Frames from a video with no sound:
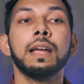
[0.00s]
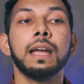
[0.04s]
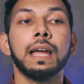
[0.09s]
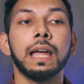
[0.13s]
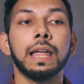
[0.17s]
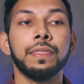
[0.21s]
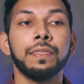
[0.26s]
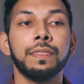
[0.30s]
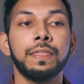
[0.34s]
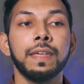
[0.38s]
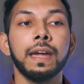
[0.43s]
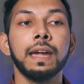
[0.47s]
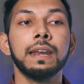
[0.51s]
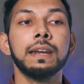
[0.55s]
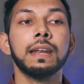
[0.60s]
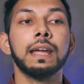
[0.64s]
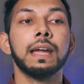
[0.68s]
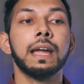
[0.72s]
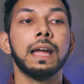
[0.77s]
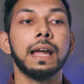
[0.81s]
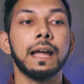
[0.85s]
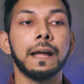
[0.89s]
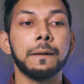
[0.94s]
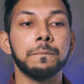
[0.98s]
and then
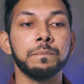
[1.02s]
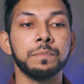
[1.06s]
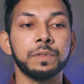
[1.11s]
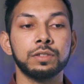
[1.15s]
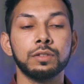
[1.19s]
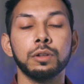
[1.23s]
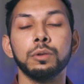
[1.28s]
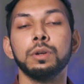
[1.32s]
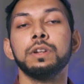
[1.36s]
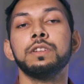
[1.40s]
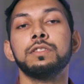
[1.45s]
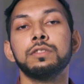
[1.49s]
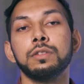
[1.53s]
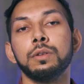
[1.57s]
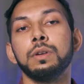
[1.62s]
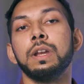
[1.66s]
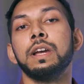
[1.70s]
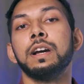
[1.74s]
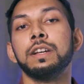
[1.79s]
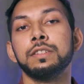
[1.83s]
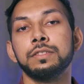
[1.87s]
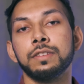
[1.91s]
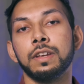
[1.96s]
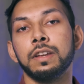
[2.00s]
um, slowly slowly
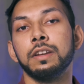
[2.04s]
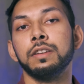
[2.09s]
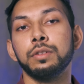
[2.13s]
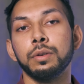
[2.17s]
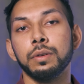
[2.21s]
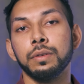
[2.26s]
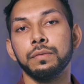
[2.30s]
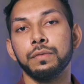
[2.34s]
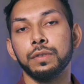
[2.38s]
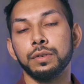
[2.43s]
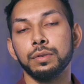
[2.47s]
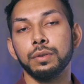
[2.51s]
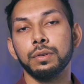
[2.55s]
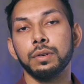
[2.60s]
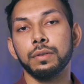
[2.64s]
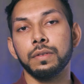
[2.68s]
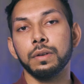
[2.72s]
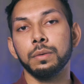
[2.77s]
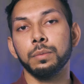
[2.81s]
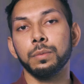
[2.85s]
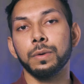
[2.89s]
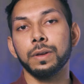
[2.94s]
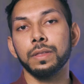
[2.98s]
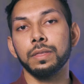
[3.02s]
I started doing
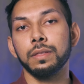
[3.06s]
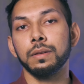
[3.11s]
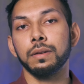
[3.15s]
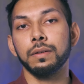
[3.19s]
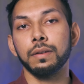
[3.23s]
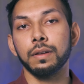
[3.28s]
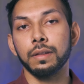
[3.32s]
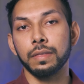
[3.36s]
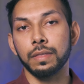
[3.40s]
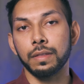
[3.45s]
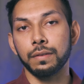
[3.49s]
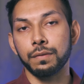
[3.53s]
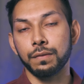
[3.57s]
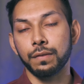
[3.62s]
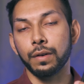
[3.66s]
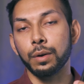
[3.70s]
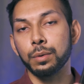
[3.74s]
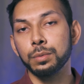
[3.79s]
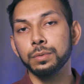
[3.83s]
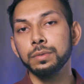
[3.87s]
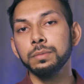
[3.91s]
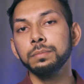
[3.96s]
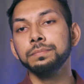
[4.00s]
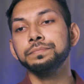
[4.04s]
photography with uh, the
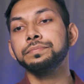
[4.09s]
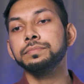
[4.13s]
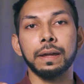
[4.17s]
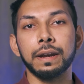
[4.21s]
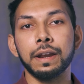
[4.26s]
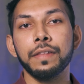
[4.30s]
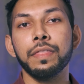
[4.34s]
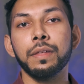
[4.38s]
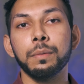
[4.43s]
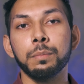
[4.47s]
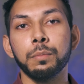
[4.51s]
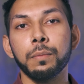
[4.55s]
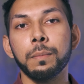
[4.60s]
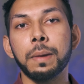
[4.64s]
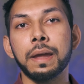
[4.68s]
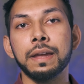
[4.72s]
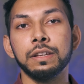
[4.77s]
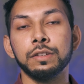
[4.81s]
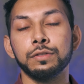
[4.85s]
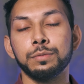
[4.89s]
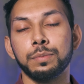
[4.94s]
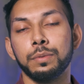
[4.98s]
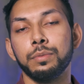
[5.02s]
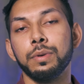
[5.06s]
phone. The, another
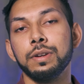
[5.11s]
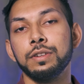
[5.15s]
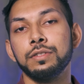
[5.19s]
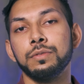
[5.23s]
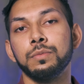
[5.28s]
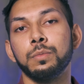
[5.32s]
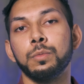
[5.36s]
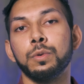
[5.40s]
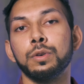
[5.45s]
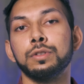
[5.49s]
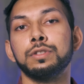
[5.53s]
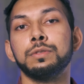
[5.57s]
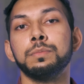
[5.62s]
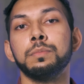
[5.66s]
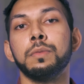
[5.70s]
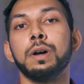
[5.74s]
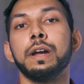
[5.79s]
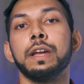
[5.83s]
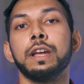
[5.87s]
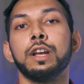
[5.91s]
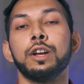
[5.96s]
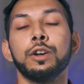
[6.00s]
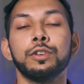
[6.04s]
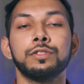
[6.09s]
main inspiration was
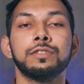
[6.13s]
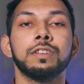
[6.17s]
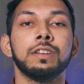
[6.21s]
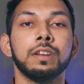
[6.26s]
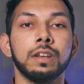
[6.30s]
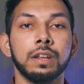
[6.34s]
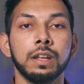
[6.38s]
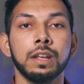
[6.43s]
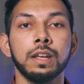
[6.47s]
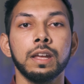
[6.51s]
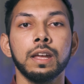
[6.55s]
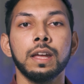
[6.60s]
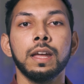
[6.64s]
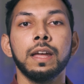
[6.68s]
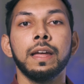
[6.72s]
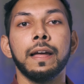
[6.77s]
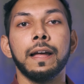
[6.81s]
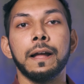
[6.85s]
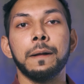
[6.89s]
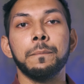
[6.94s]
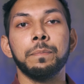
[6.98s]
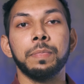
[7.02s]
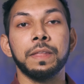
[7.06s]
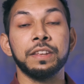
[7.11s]
my cousin,
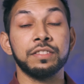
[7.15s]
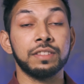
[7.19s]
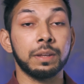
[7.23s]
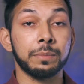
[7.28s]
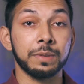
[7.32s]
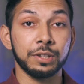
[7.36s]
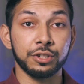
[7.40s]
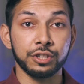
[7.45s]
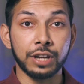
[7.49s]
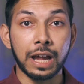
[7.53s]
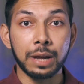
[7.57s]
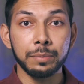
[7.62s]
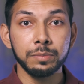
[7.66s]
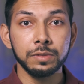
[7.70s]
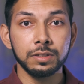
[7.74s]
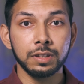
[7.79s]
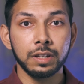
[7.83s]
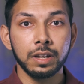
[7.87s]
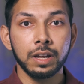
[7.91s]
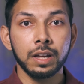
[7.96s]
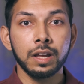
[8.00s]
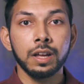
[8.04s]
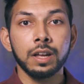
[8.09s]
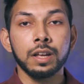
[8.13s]
um, his name is Shams.
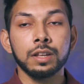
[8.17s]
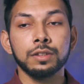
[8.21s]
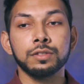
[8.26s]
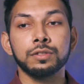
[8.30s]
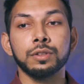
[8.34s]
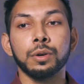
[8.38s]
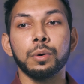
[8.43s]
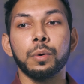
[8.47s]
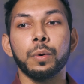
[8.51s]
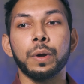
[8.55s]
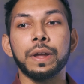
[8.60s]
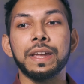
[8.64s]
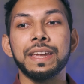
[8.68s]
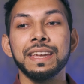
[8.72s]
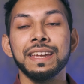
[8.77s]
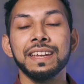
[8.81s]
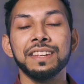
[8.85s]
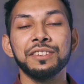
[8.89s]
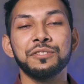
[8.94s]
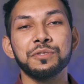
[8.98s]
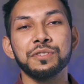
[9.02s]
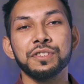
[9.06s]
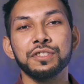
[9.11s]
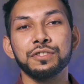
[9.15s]
So he
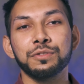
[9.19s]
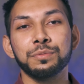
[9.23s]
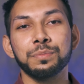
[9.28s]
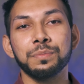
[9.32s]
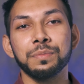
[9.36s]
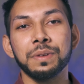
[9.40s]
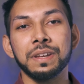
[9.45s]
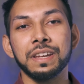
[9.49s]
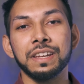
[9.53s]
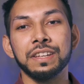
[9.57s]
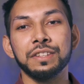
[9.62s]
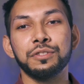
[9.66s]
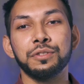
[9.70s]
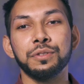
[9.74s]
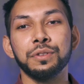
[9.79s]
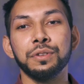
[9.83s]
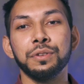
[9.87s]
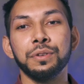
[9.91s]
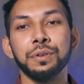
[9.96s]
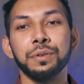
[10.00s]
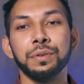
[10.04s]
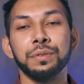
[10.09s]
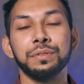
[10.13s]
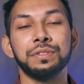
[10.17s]
introduced me
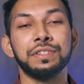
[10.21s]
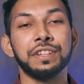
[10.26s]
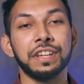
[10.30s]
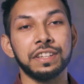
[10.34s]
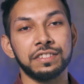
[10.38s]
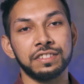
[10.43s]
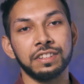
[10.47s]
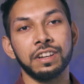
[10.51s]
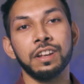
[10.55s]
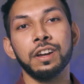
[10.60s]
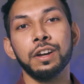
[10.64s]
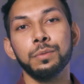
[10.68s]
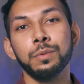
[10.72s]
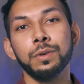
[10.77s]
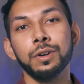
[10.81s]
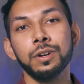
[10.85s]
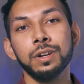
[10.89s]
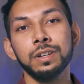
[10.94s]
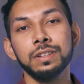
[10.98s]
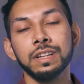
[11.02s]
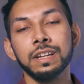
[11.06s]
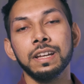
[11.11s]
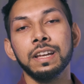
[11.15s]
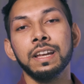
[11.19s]
to DSLR
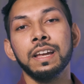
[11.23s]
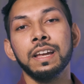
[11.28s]
world.